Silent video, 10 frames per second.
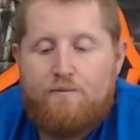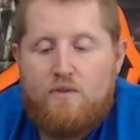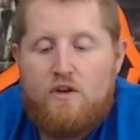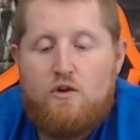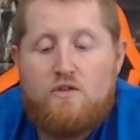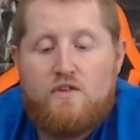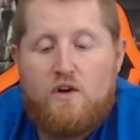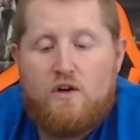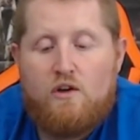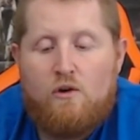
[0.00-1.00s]
use it
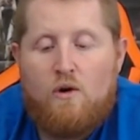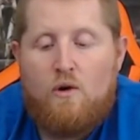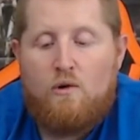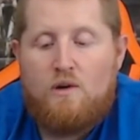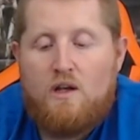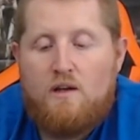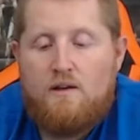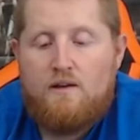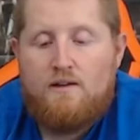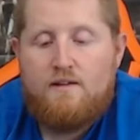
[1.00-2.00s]
on your own.
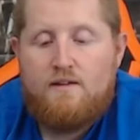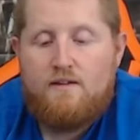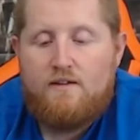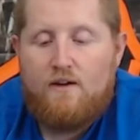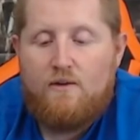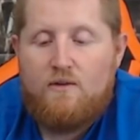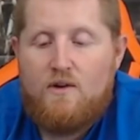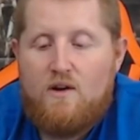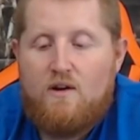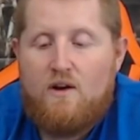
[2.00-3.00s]
So,
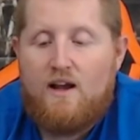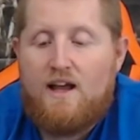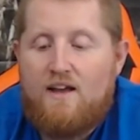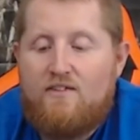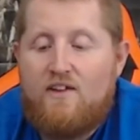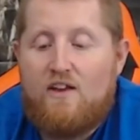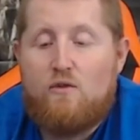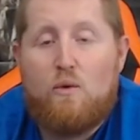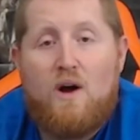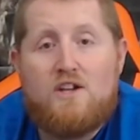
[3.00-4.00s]
alright guys, thanks
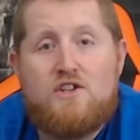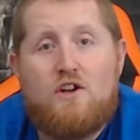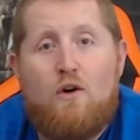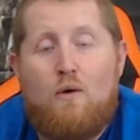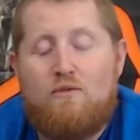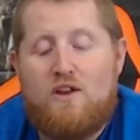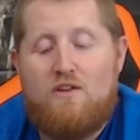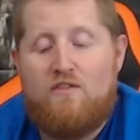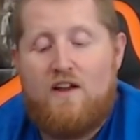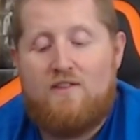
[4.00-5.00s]
for watching. Hopefully
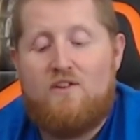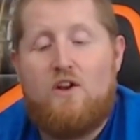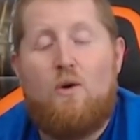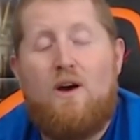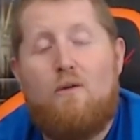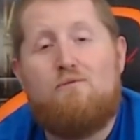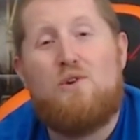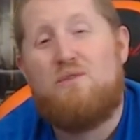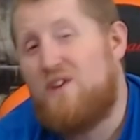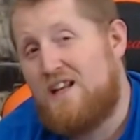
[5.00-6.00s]
you found the video
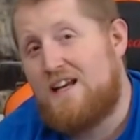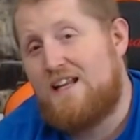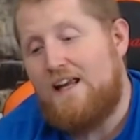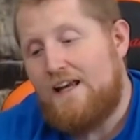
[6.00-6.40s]
helpful. If you did,